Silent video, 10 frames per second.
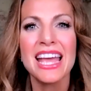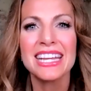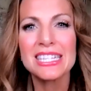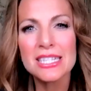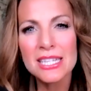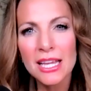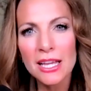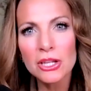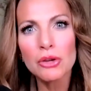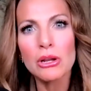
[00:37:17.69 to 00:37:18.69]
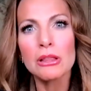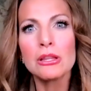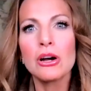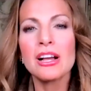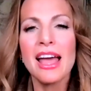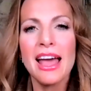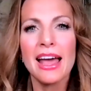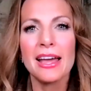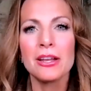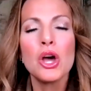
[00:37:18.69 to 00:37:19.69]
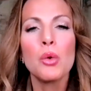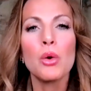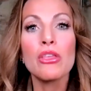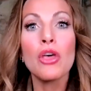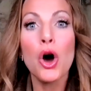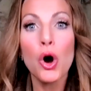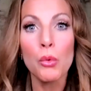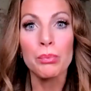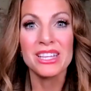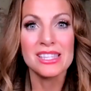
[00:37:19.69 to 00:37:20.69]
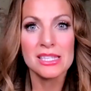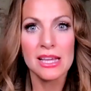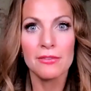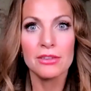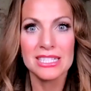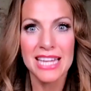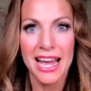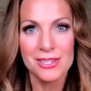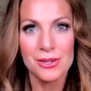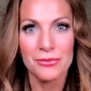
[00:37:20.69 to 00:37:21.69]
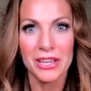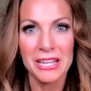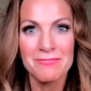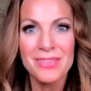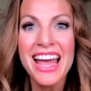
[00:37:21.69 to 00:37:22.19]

Continue to look ahead with hope instead of catastrophe.